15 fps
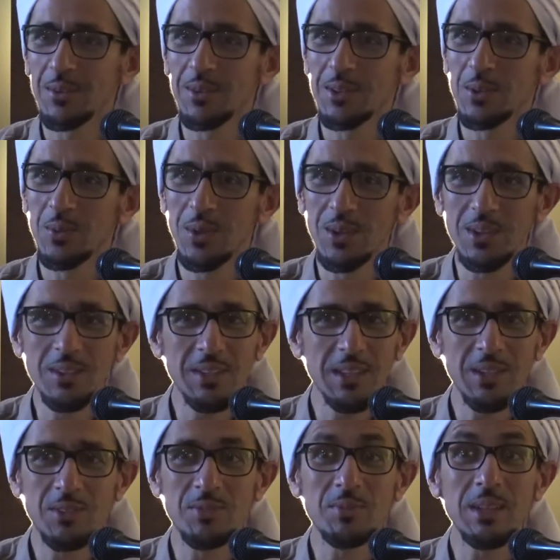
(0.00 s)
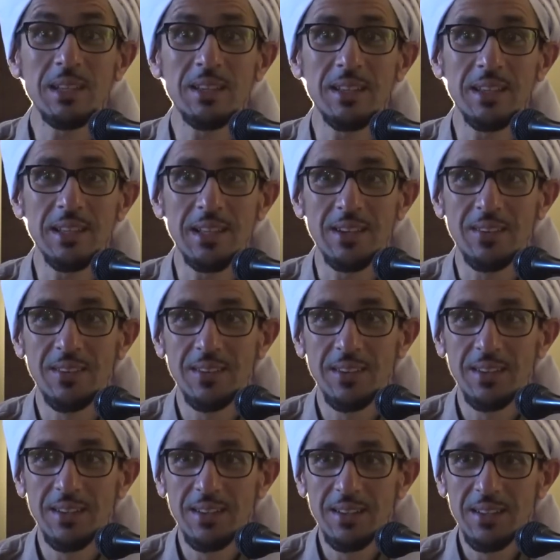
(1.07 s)
what quality of meeting now.
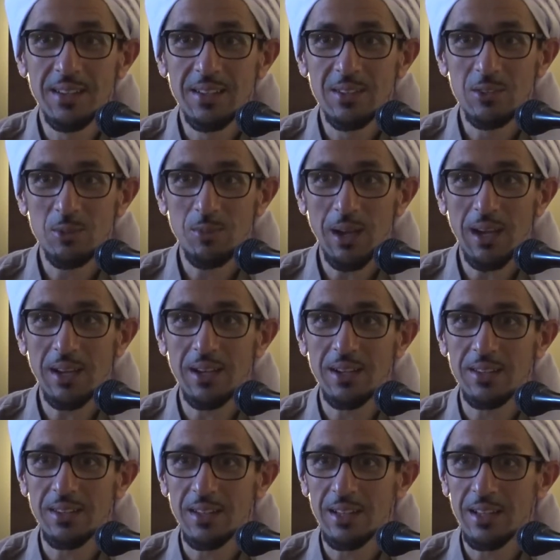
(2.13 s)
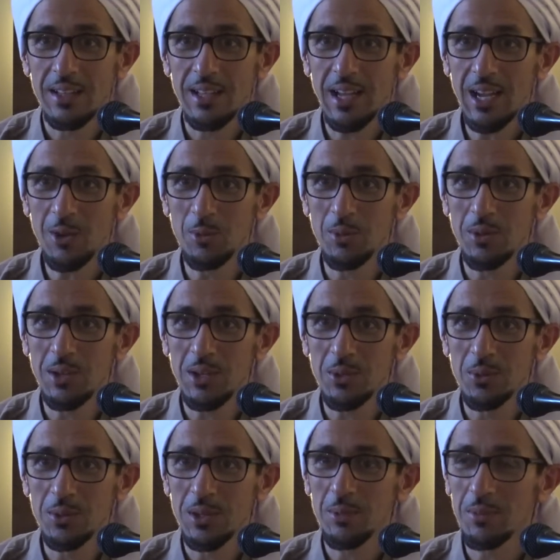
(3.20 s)
Subhanallah, la hawla la
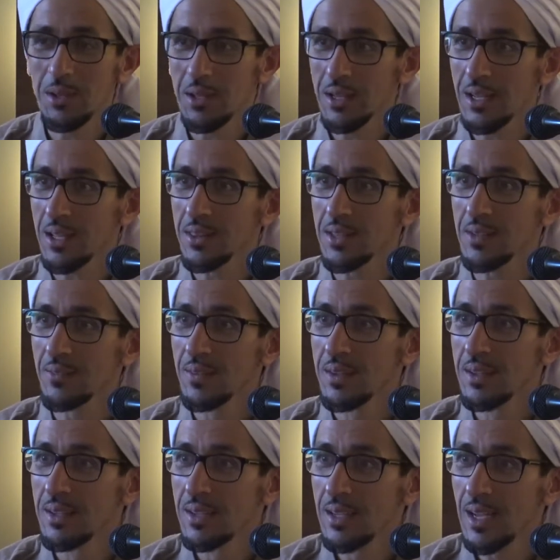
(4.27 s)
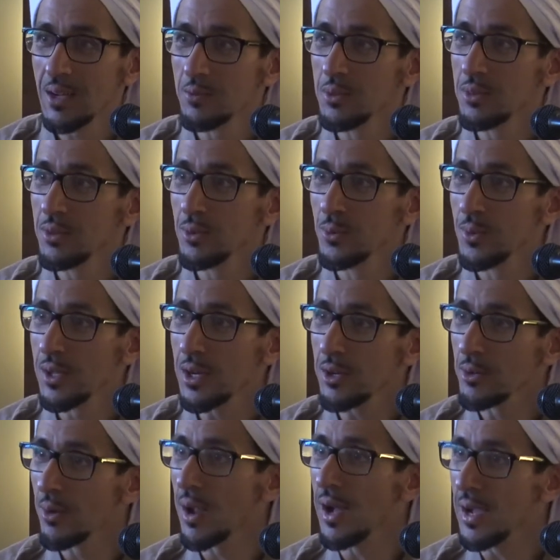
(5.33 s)
quwwata billahil azim. I'm with you, where are
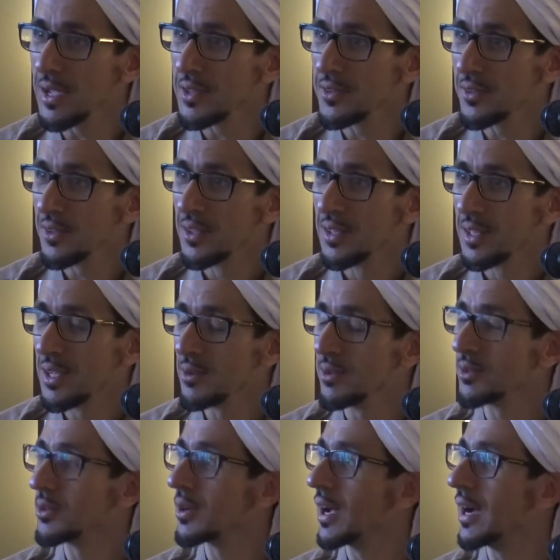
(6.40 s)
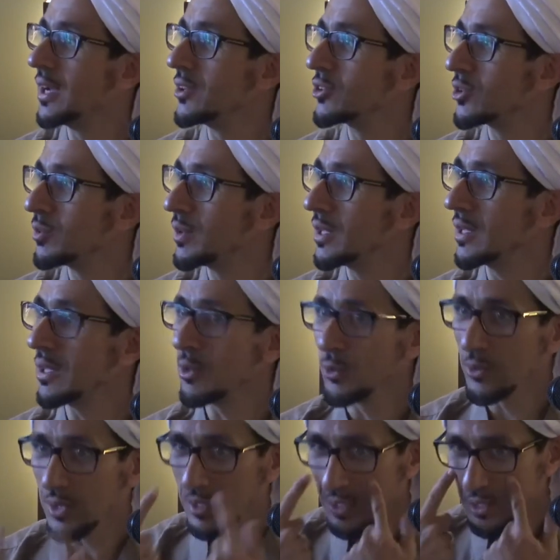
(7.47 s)
your eyes? I want your eyes to be
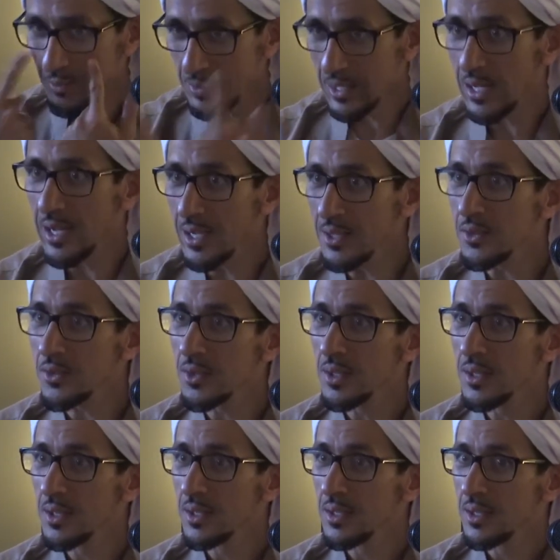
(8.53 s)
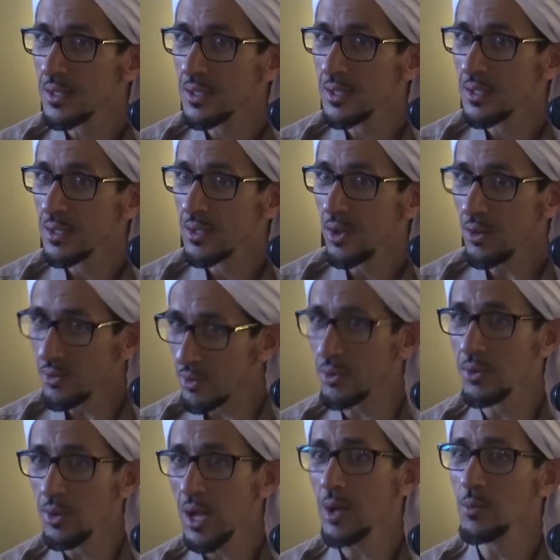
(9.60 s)
looking at my eyes. Oh
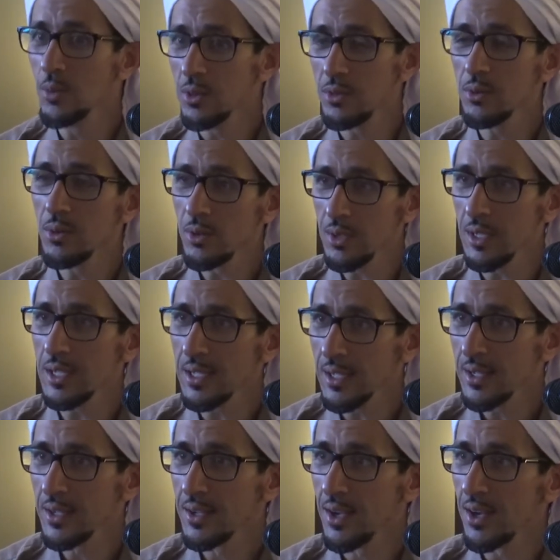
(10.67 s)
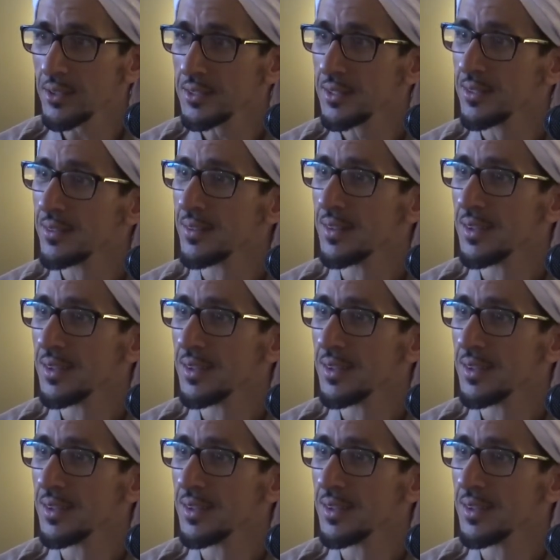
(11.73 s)
no, I'm with you, okay, got it.